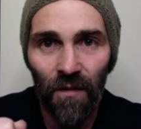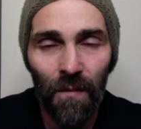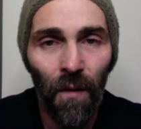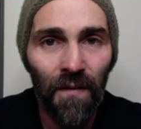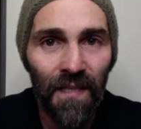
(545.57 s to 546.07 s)

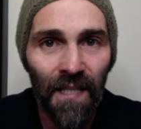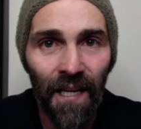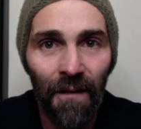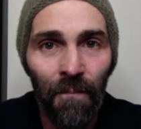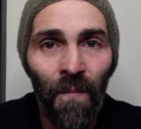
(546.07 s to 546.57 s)
response
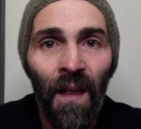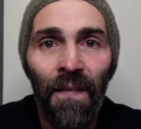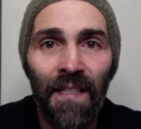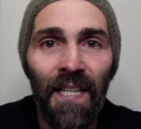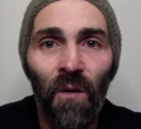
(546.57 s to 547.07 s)
team
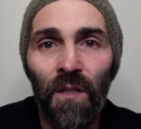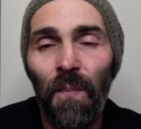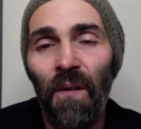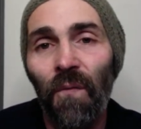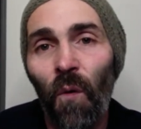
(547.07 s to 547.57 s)
that said it would
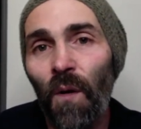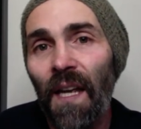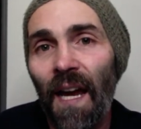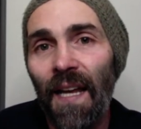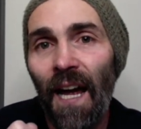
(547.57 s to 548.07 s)
be
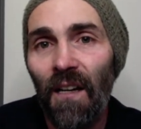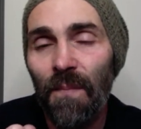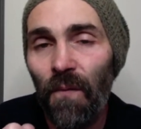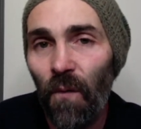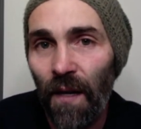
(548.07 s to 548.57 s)
48 hours
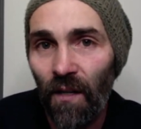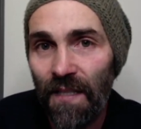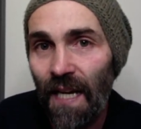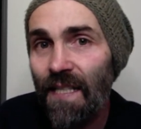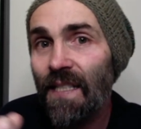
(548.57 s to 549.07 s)
before they got
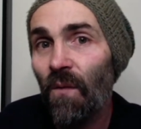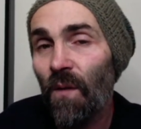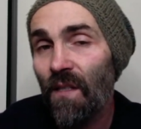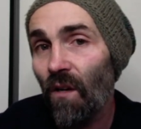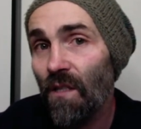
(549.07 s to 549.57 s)
testing
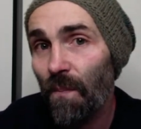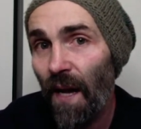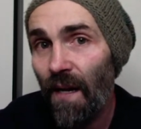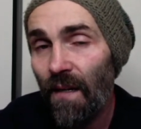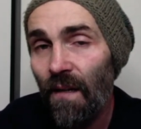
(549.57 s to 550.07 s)
results
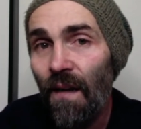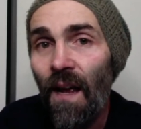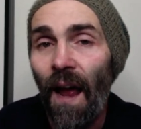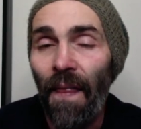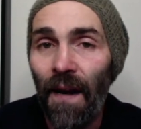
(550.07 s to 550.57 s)
back.
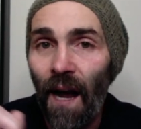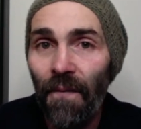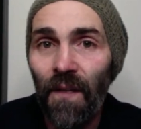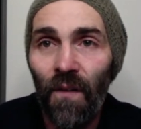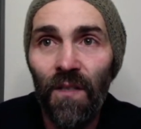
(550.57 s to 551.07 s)
And then
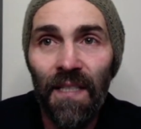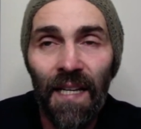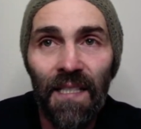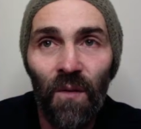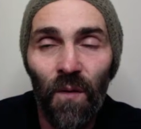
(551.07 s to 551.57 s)
after those
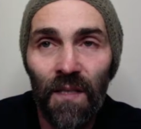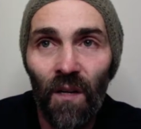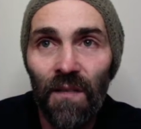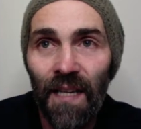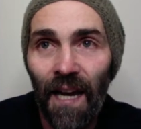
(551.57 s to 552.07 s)
testing
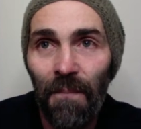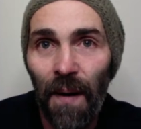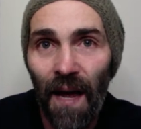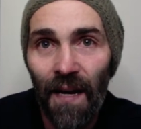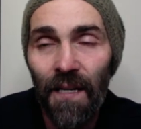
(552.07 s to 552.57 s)
results came
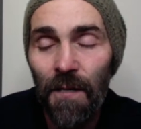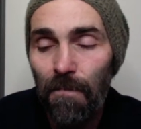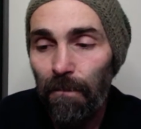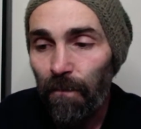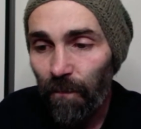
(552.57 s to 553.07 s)
back,
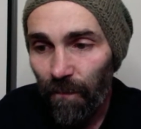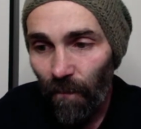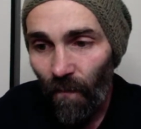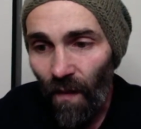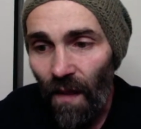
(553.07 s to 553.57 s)

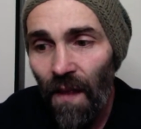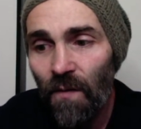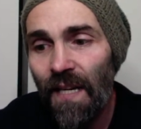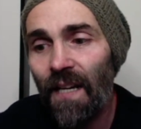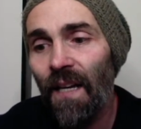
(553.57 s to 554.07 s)
they
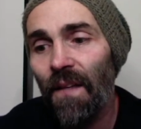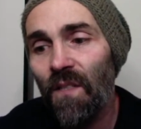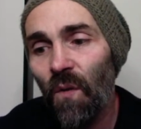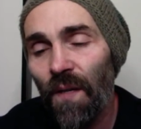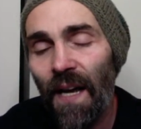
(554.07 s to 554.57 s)
would take another
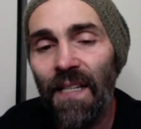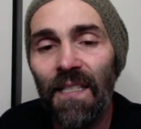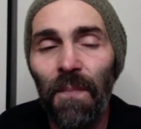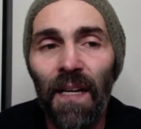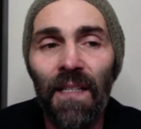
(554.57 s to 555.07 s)
2 days
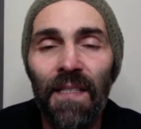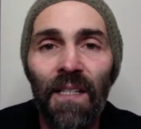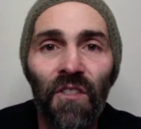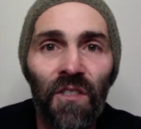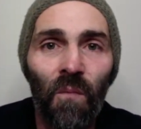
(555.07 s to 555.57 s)
to make
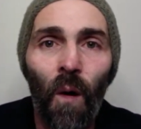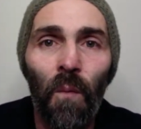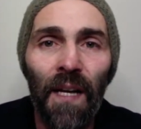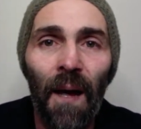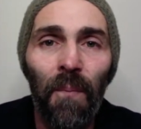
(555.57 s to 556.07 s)
decisions on what
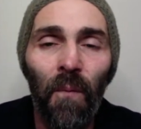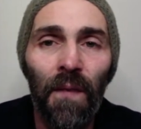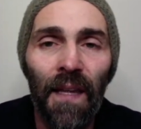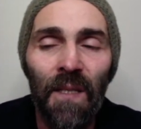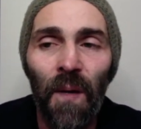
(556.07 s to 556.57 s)
would happen with
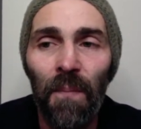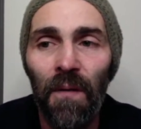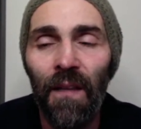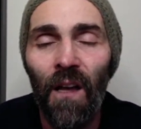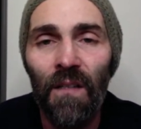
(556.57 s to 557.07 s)
these people
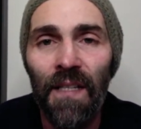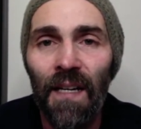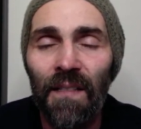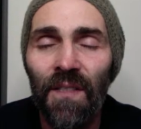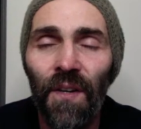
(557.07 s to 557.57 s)
in
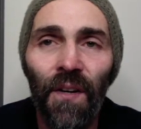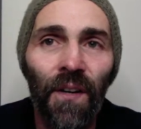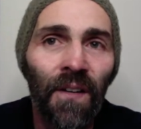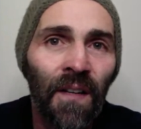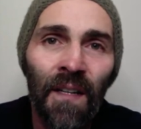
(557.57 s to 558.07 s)
lockdown.
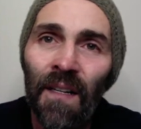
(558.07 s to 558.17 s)
So